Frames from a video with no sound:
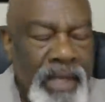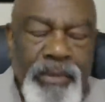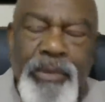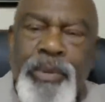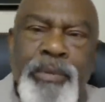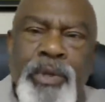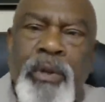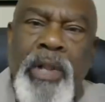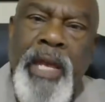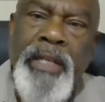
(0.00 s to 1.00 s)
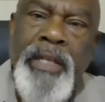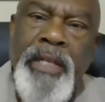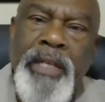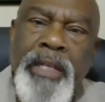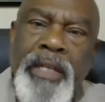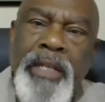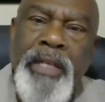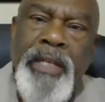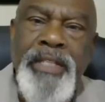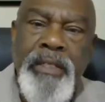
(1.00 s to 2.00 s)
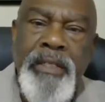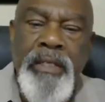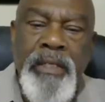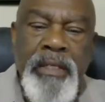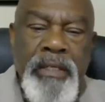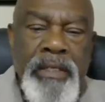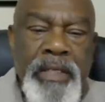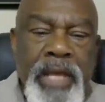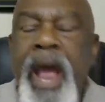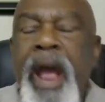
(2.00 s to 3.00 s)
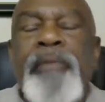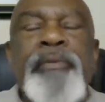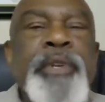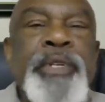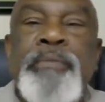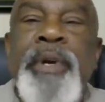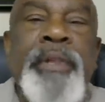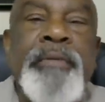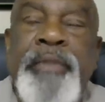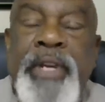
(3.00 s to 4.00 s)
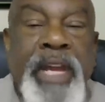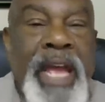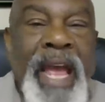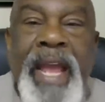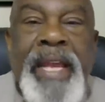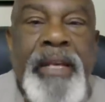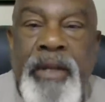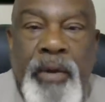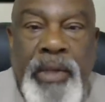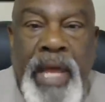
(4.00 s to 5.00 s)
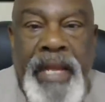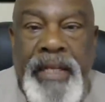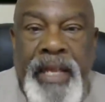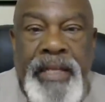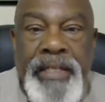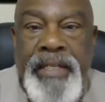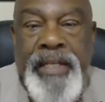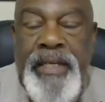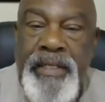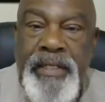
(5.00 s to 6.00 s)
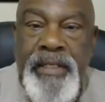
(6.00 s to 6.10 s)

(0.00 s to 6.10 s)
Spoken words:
I mean, people don't like that shit. The average motherfucker ain't gonna like that shit.